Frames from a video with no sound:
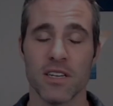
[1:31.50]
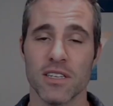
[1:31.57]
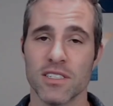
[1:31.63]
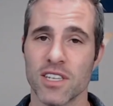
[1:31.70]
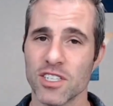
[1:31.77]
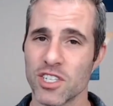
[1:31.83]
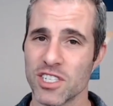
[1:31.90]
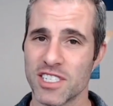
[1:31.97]

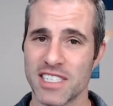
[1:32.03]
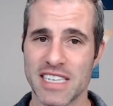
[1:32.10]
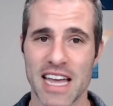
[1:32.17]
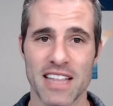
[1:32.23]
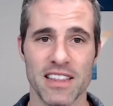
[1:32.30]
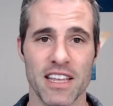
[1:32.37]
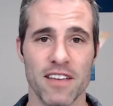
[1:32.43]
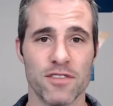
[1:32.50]
such as
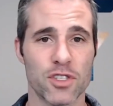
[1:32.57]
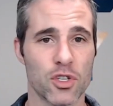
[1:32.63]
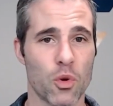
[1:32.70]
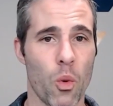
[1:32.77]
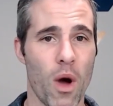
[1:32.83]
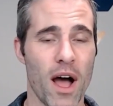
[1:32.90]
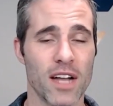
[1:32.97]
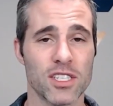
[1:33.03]
deadlifts,
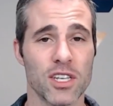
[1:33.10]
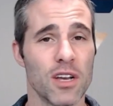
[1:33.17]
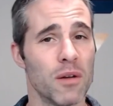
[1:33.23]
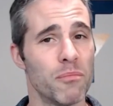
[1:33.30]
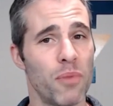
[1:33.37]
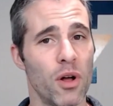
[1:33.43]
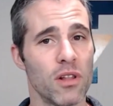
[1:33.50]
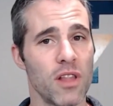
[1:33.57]
squats,
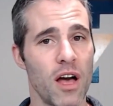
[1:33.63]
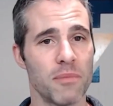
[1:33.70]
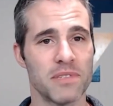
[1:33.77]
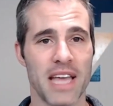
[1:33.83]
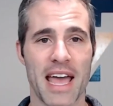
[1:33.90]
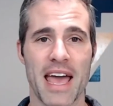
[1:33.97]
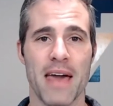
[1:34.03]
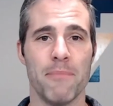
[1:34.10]
pull-ups,
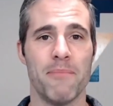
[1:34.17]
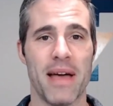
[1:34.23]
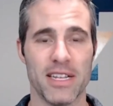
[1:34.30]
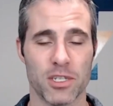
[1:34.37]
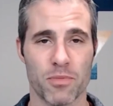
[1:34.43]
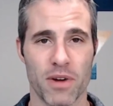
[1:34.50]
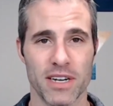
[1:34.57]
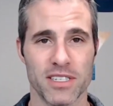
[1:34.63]
and
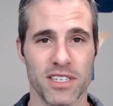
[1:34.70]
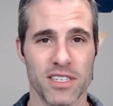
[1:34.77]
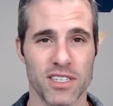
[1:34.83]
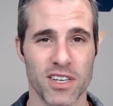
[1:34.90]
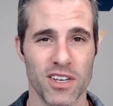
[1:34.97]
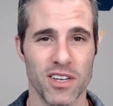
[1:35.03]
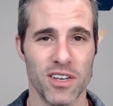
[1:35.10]
bench presses.